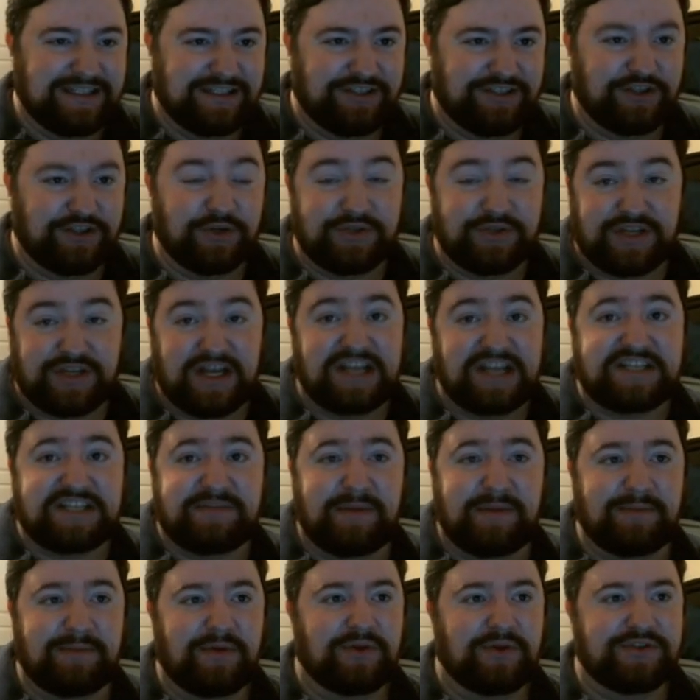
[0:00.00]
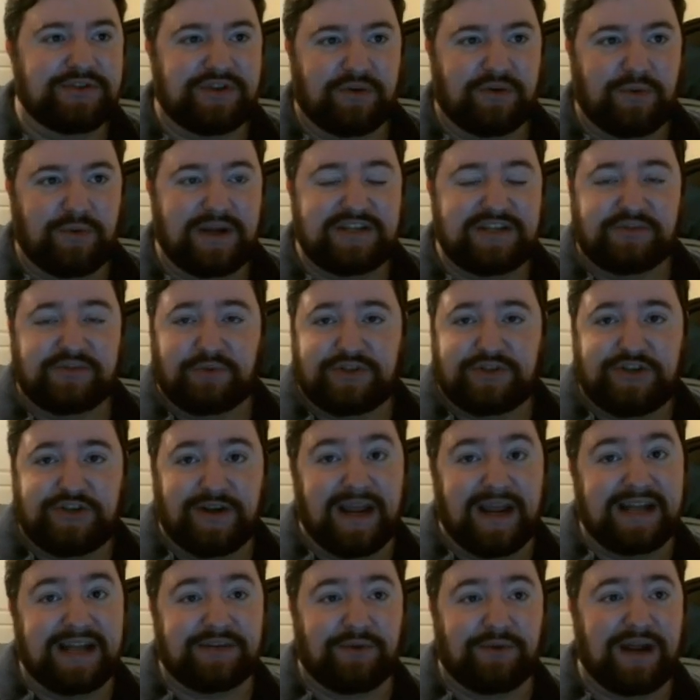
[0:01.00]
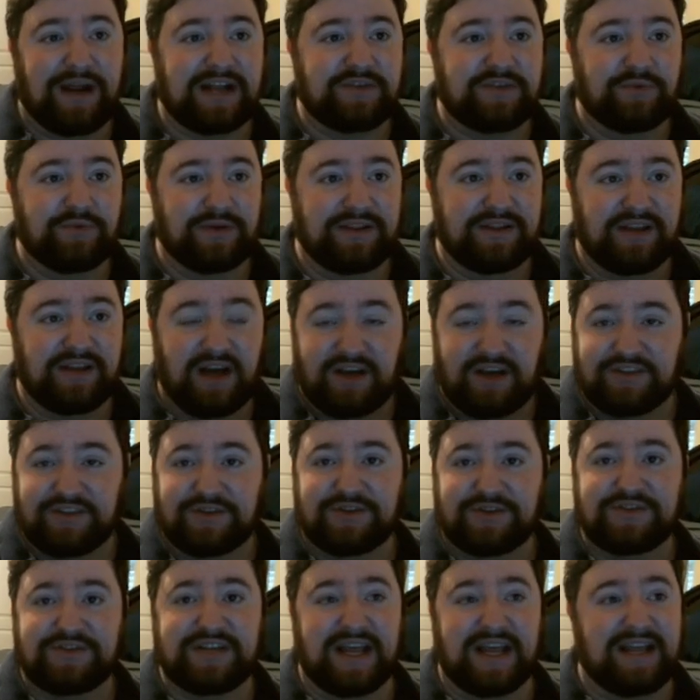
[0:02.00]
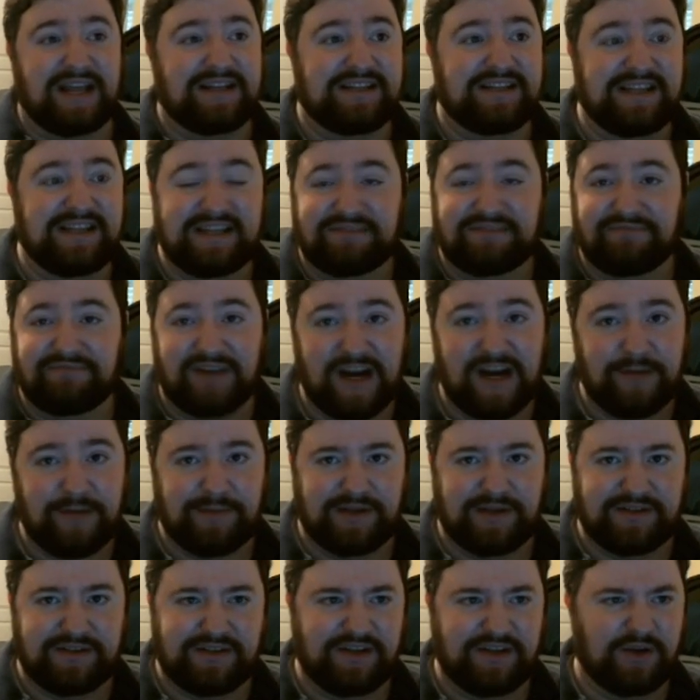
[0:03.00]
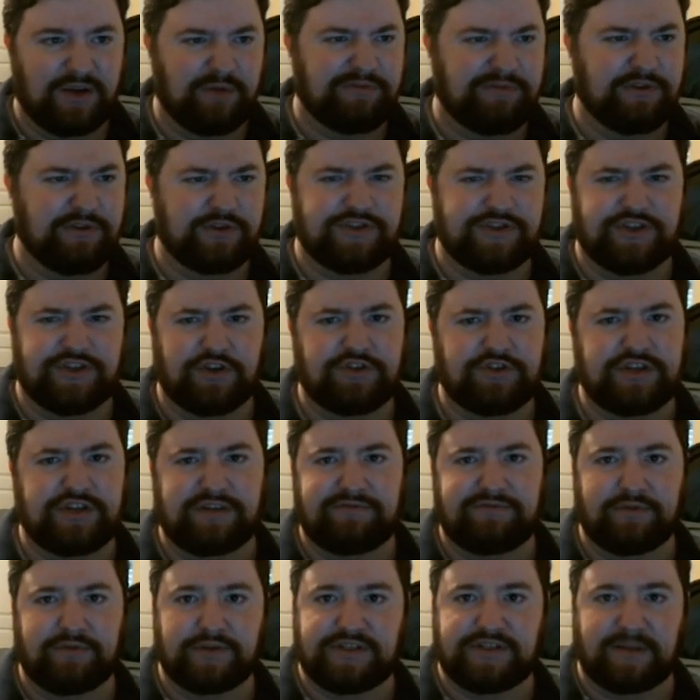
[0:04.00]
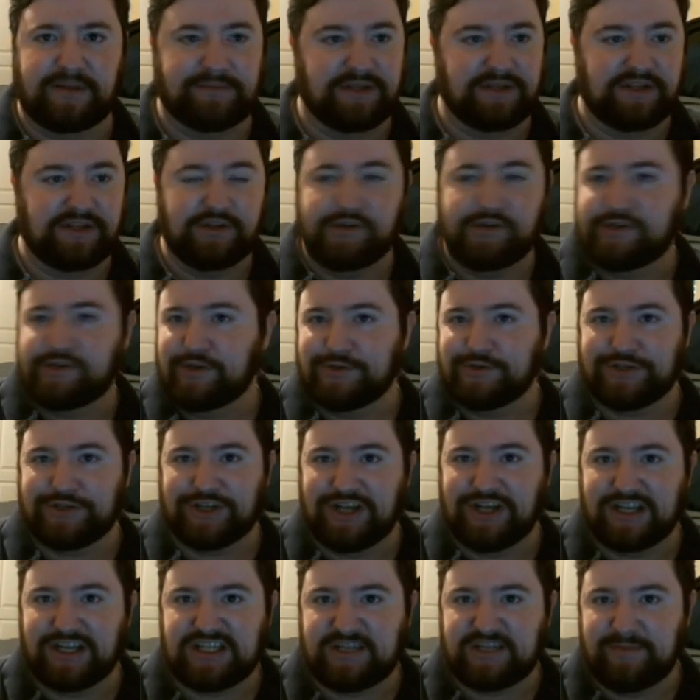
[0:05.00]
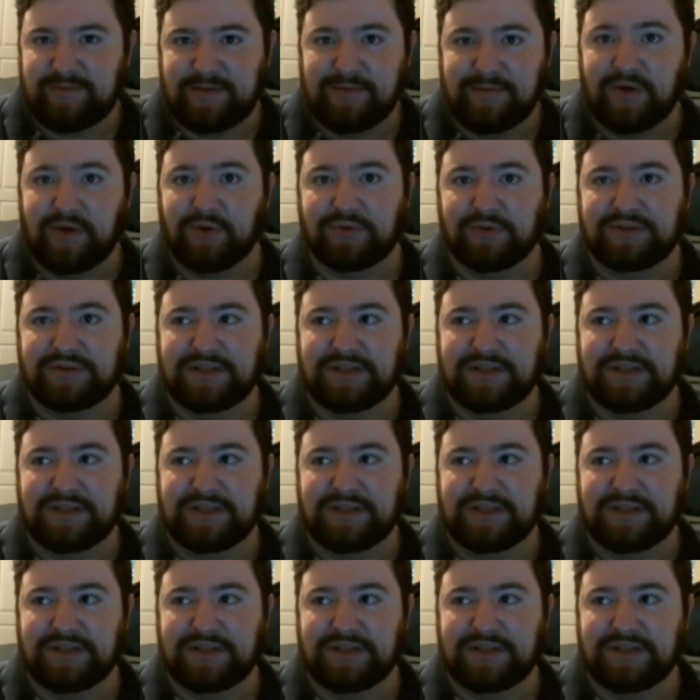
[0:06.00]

Those custom emotes are ways in which you interact with others and the environment. You know, if you're searching for something, you'd use a custom emote.